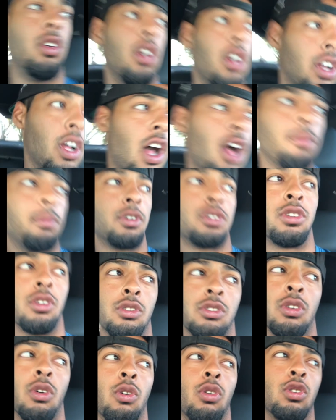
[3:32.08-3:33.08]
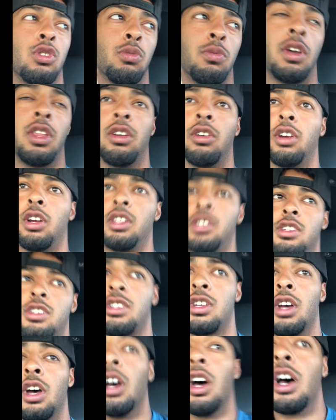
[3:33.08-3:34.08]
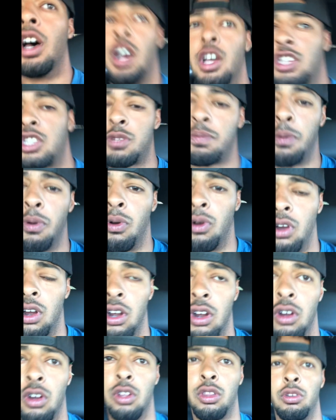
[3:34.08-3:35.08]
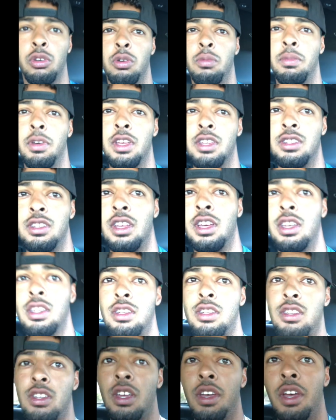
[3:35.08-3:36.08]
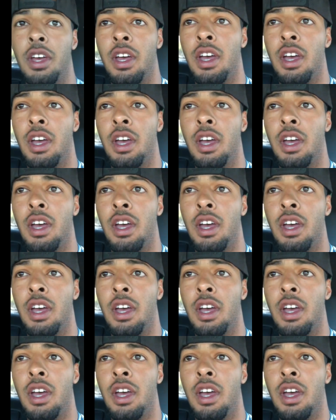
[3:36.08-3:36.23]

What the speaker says: can accomplish those goals, whether it's a sport or through a business,